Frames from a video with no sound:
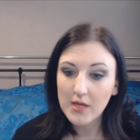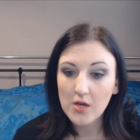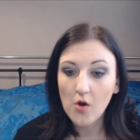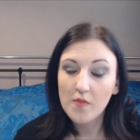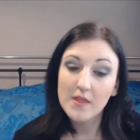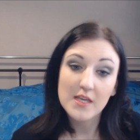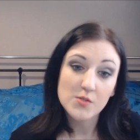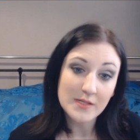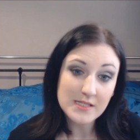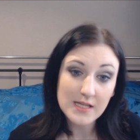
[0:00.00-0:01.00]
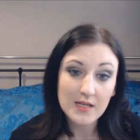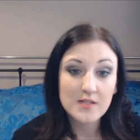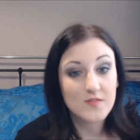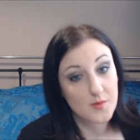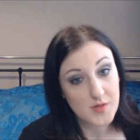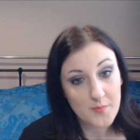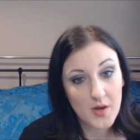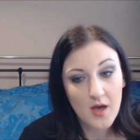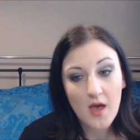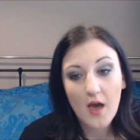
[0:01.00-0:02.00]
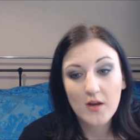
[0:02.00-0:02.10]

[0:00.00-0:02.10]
be on the 22nd of September